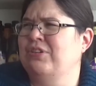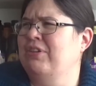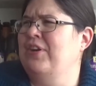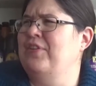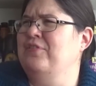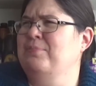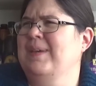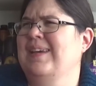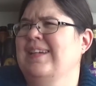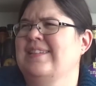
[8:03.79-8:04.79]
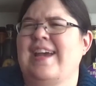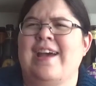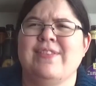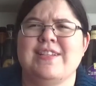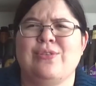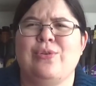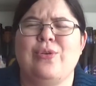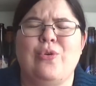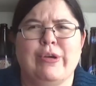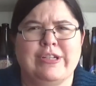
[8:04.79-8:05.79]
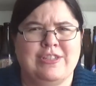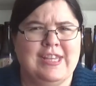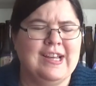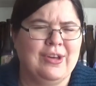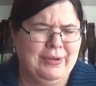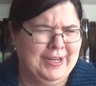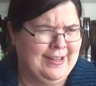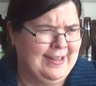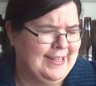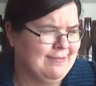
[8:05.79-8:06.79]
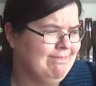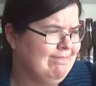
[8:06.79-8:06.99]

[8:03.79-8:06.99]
Grove because I have this whole orange thing going on,